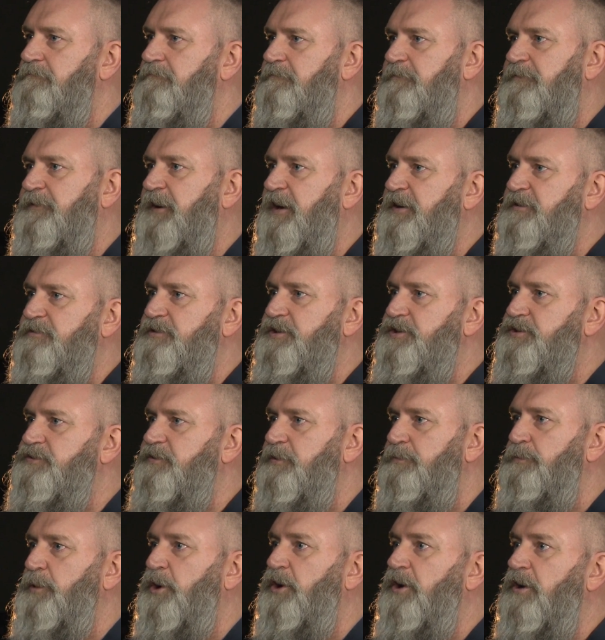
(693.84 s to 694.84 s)
factories
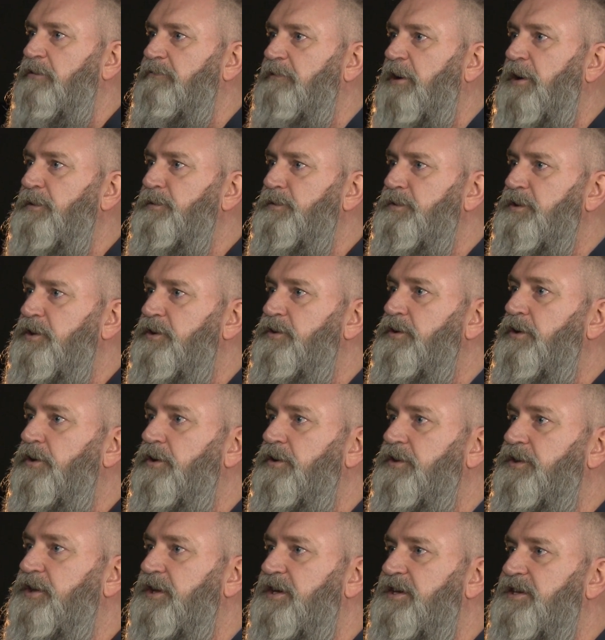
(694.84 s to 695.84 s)
from all around the
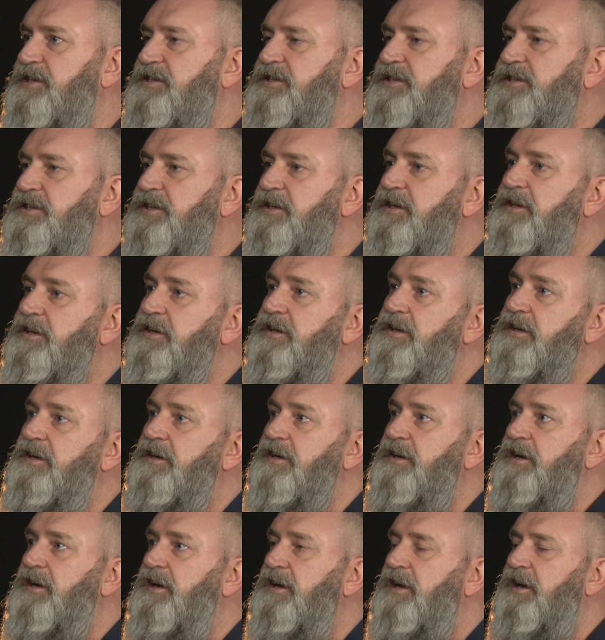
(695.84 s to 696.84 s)
northeast.
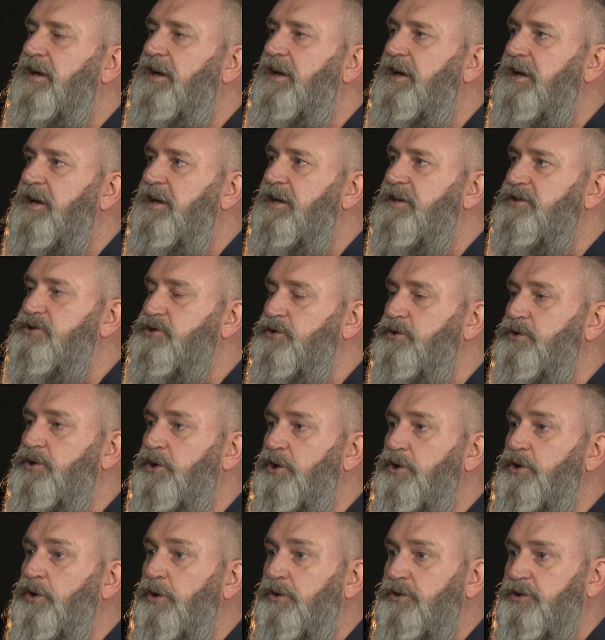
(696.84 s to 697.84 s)
So
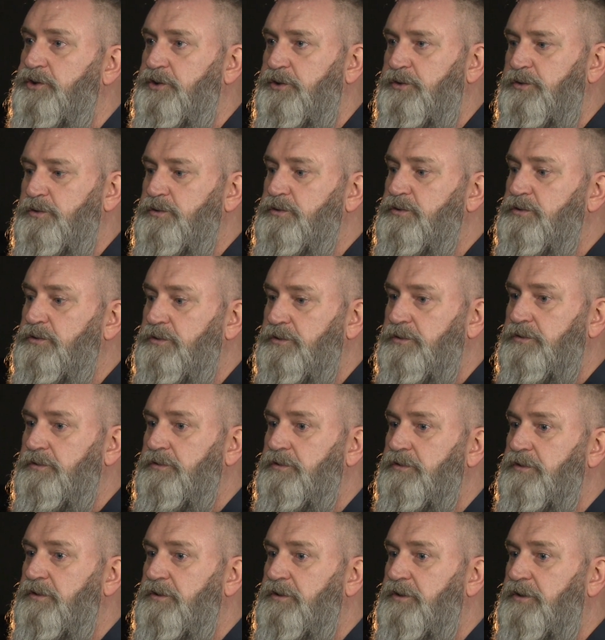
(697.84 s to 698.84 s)
you got to know
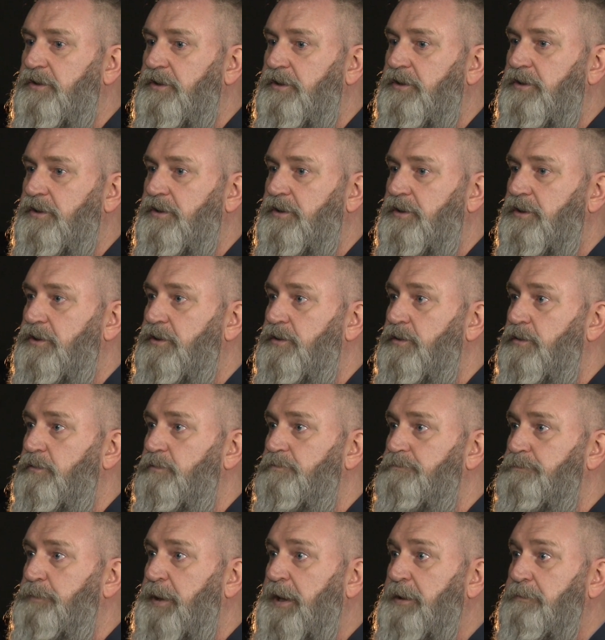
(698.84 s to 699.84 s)

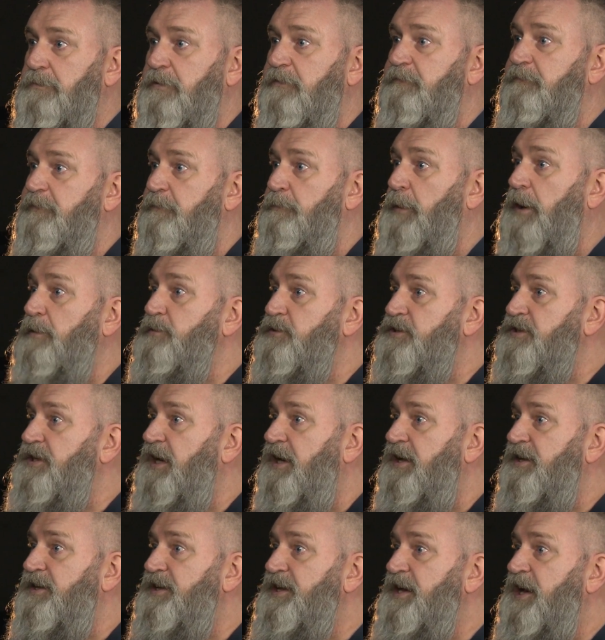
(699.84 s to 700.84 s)
people from
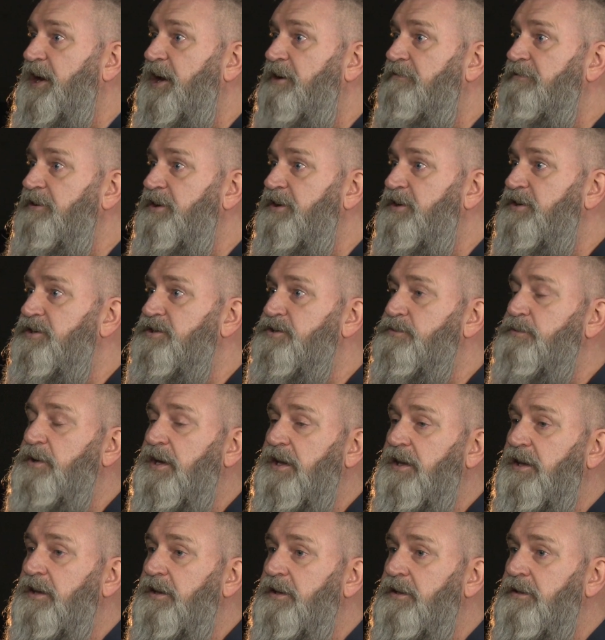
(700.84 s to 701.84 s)
outside the area as
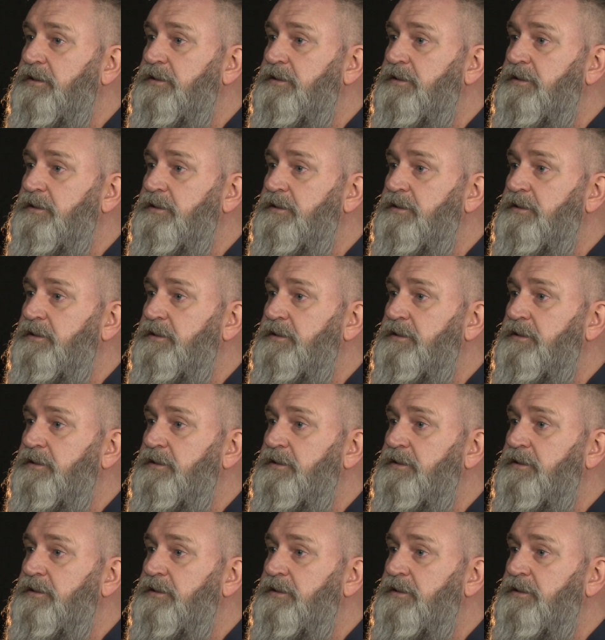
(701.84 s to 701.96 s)
well.